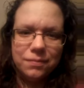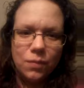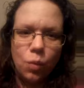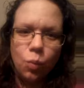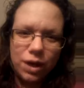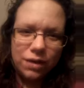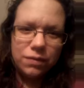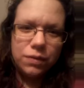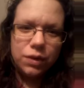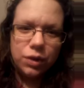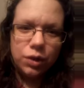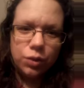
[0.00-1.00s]
What if
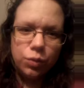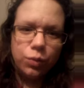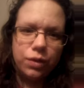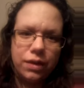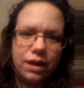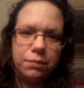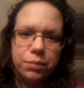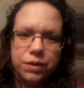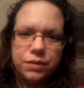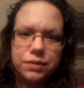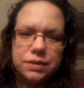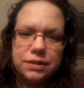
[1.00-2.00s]
you were that
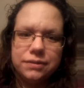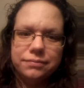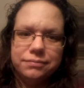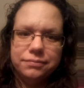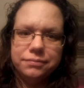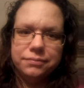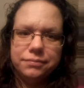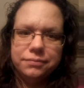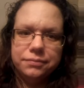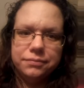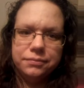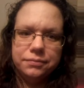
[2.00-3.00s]
person?
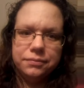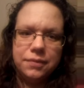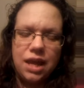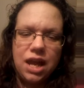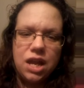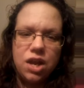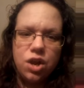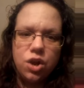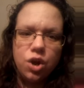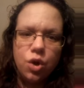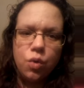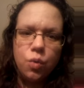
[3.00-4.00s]
and
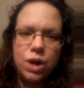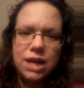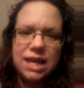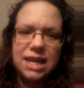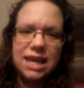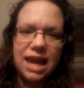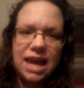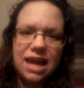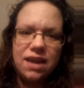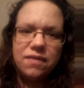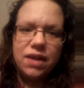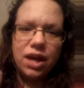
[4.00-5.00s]
no one
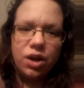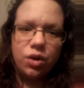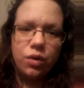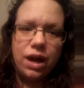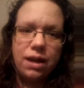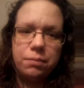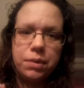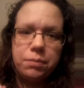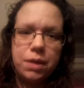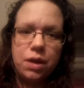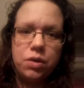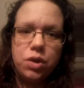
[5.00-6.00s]
gave a crap
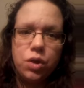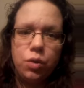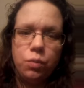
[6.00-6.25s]
about you.